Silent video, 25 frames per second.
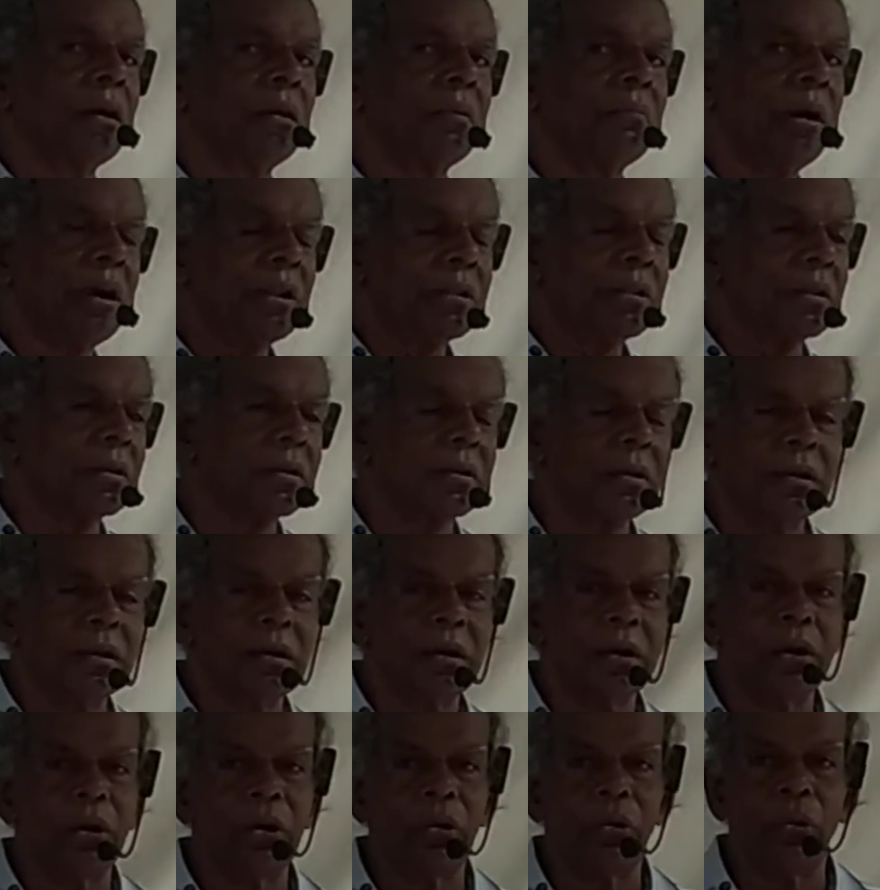But
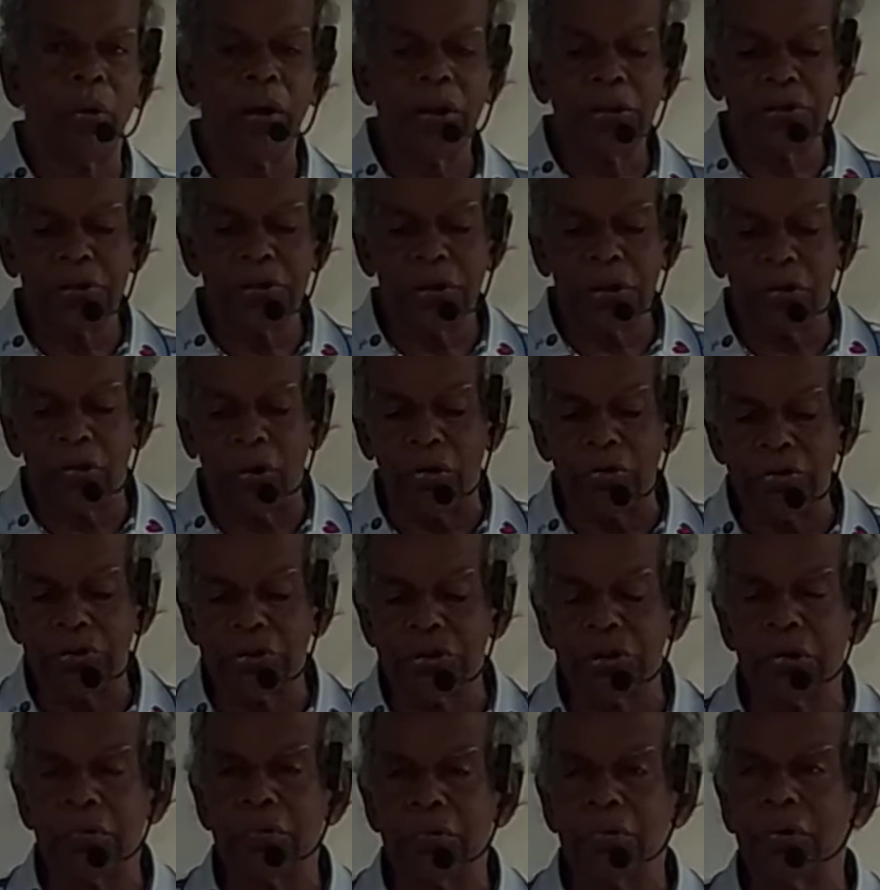once he
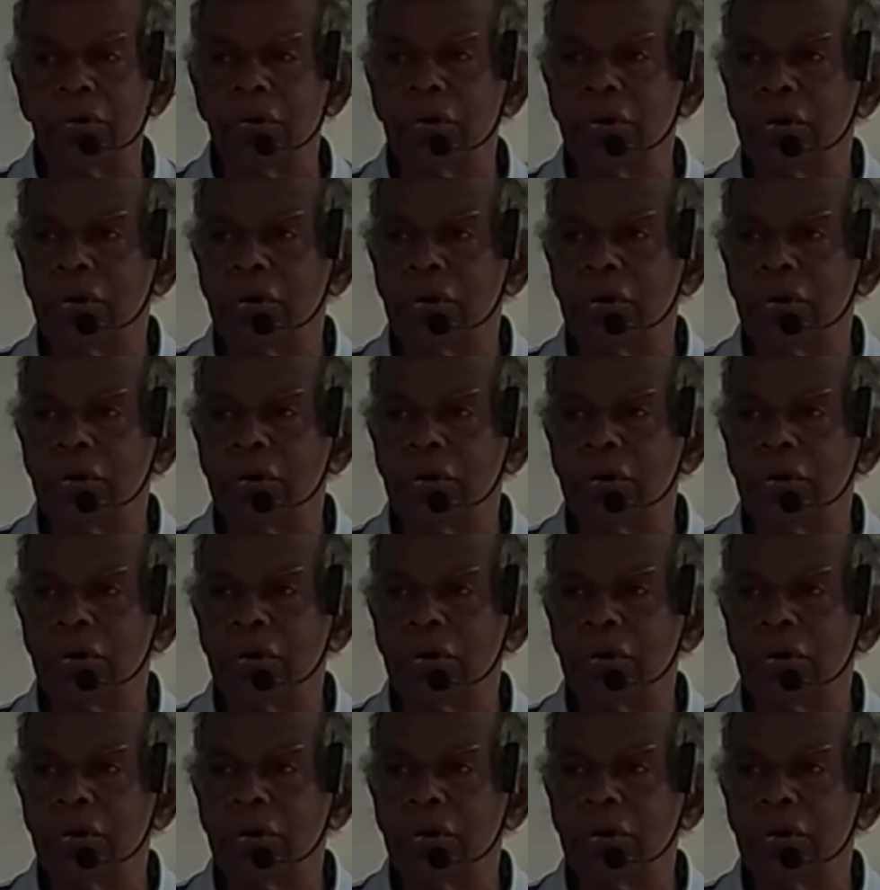conceived,